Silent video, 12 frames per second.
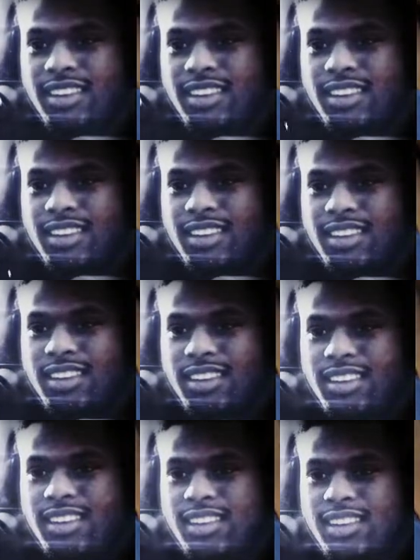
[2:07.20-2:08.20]

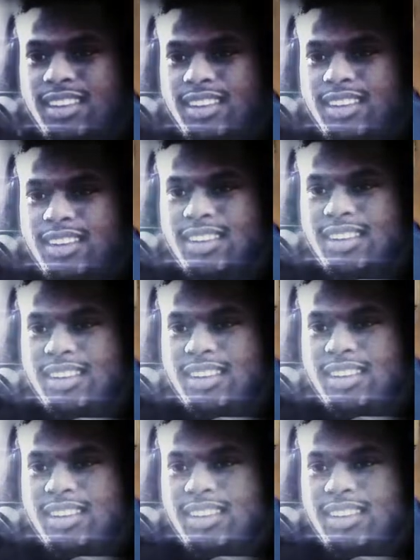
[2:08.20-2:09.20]

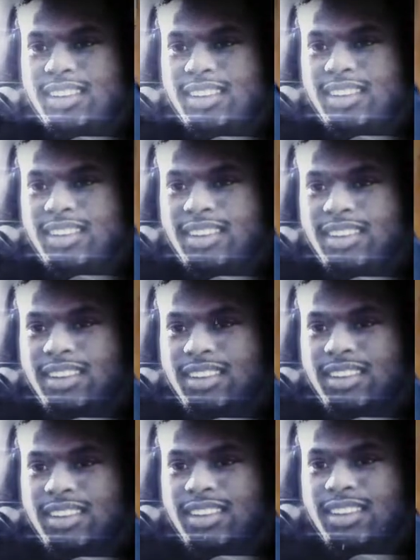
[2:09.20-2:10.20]
(silent)